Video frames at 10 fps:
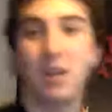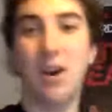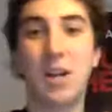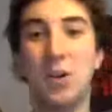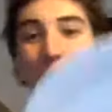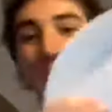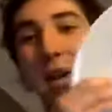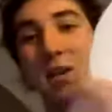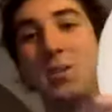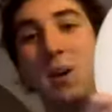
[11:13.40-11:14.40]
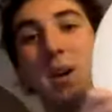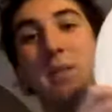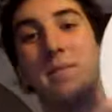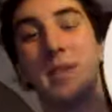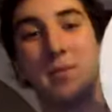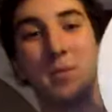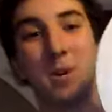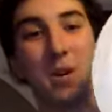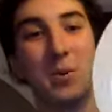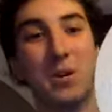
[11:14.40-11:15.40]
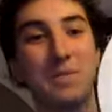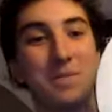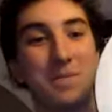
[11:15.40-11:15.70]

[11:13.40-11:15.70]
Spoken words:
got a plate as well. That was my one.